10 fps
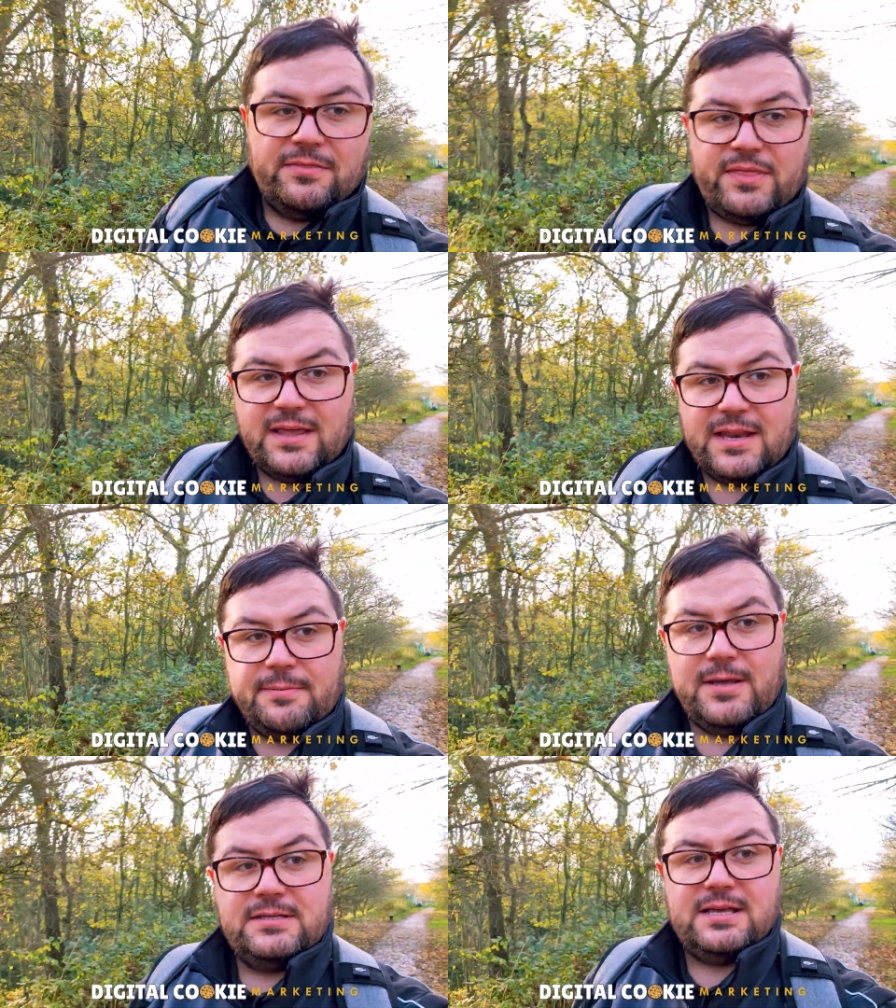thinking
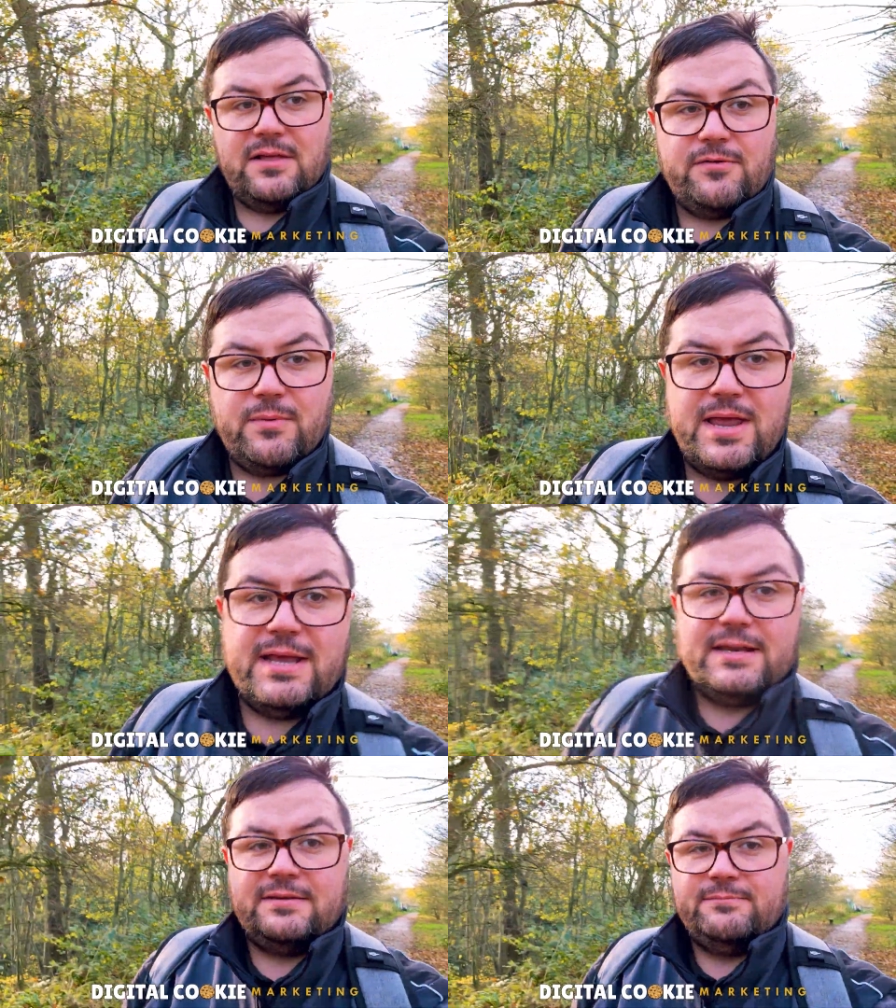about yourself and where you
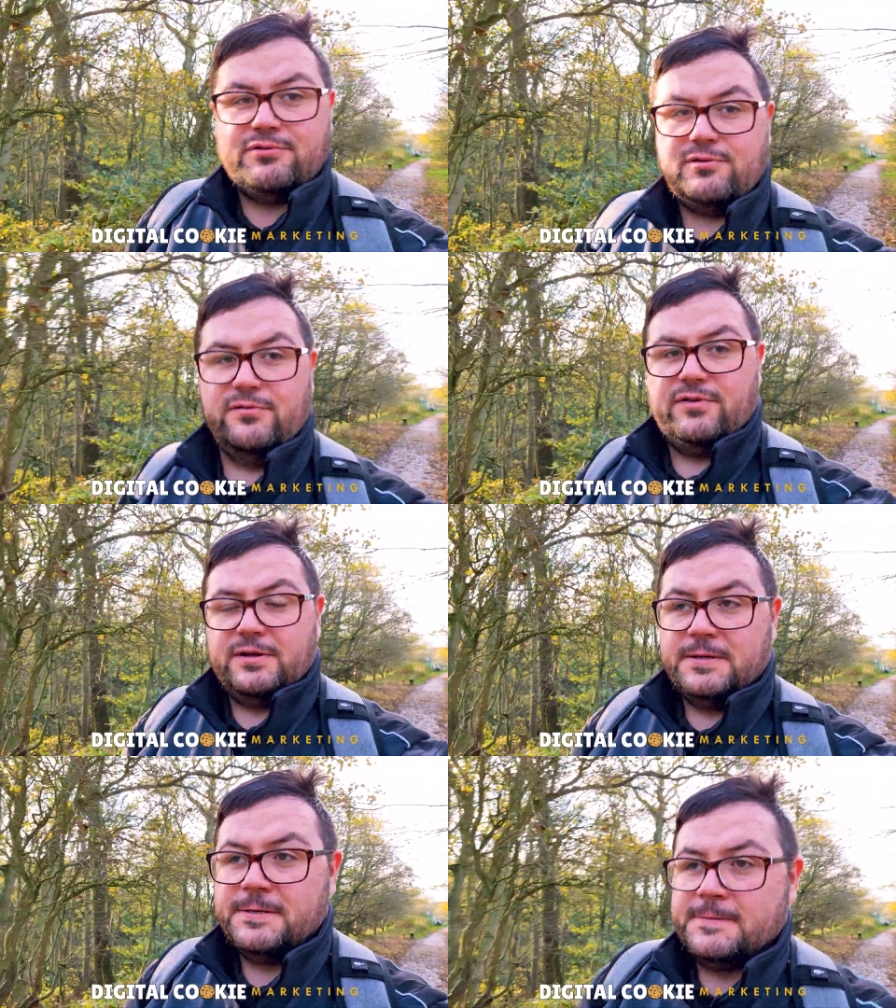can improve.
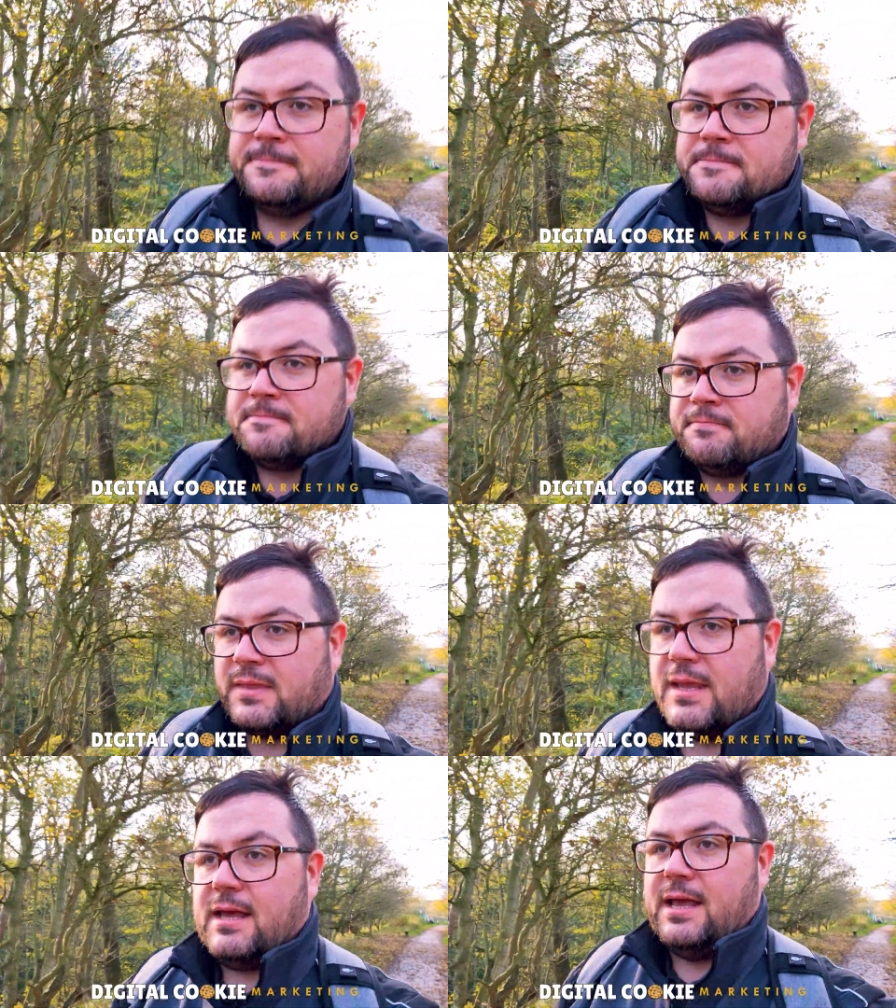
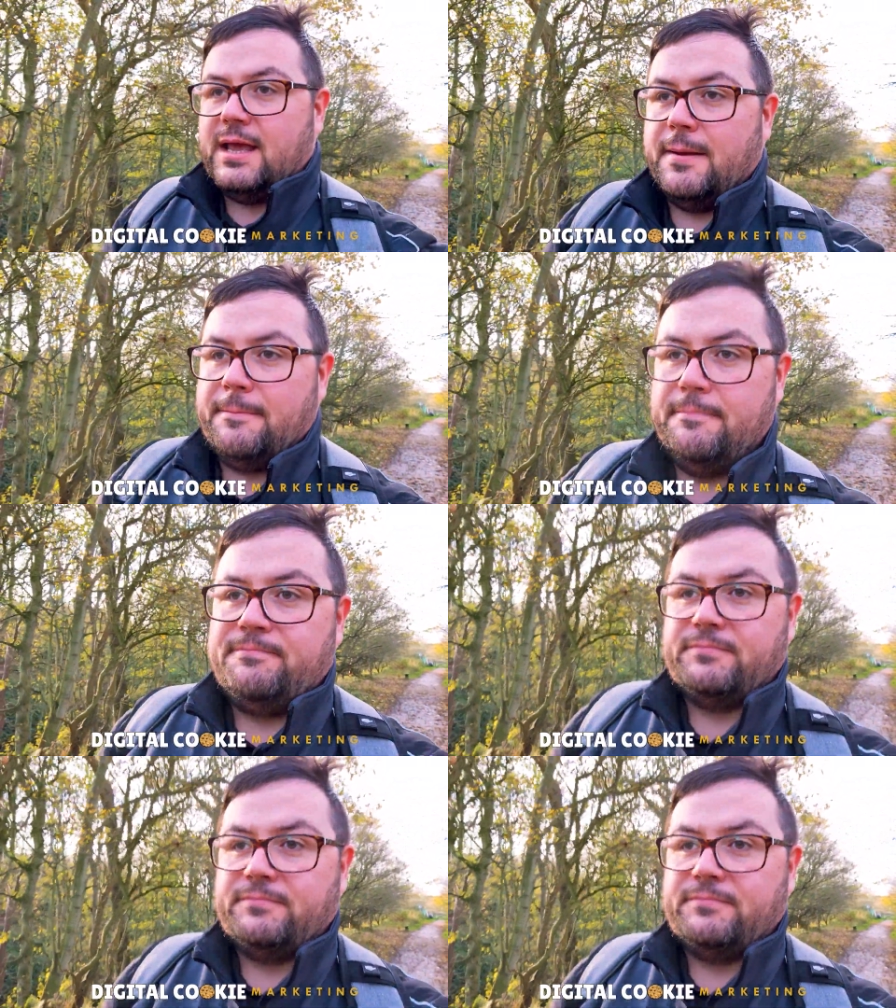Um,